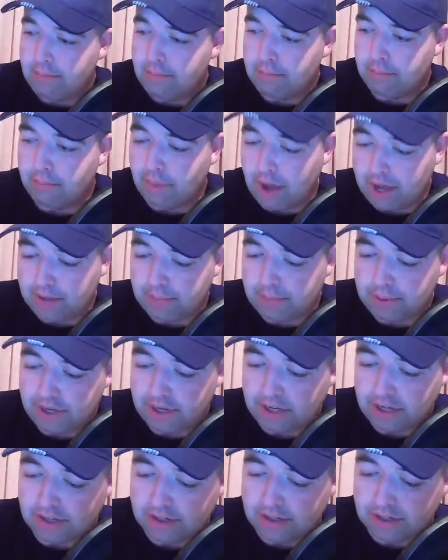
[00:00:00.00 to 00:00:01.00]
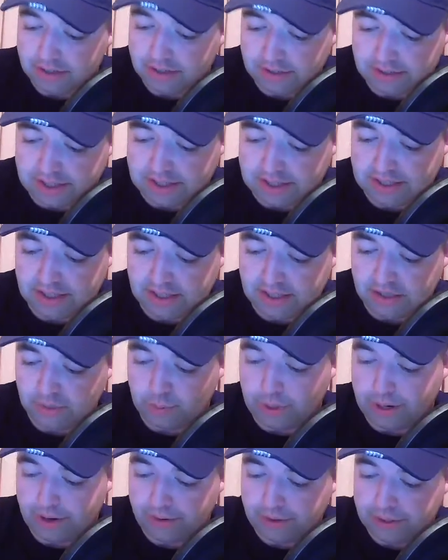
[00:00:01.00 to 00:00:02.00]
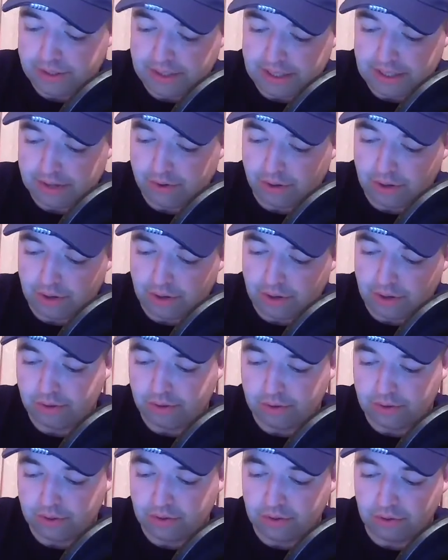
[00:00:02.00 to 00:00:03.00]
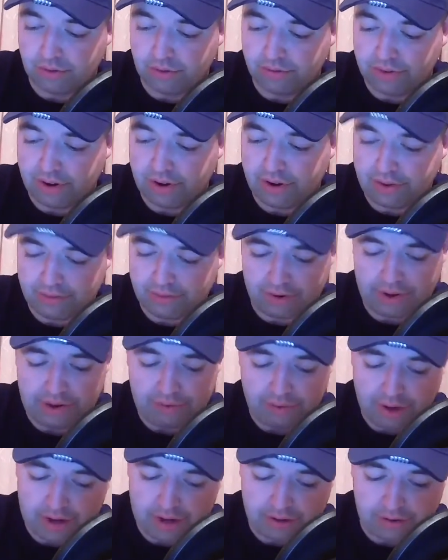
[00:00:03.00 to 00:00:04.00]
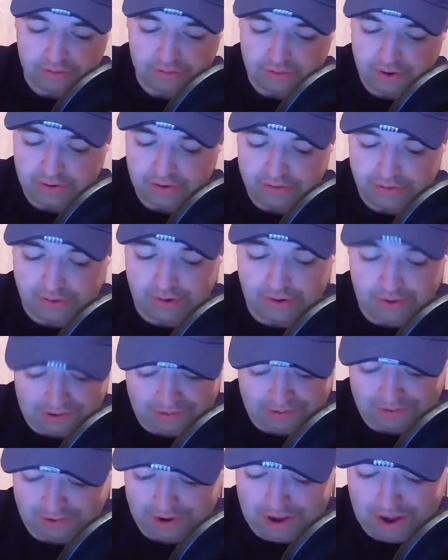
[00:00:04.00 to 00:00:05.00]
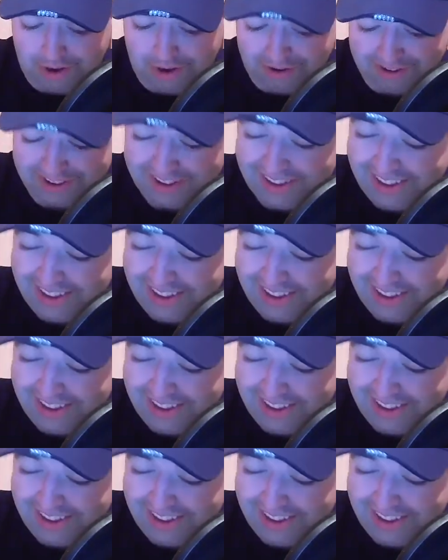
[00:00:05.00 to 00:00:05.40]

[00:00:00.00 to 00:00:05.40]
My opinion, this is where it's either all going to go very, very right or very, very wrong.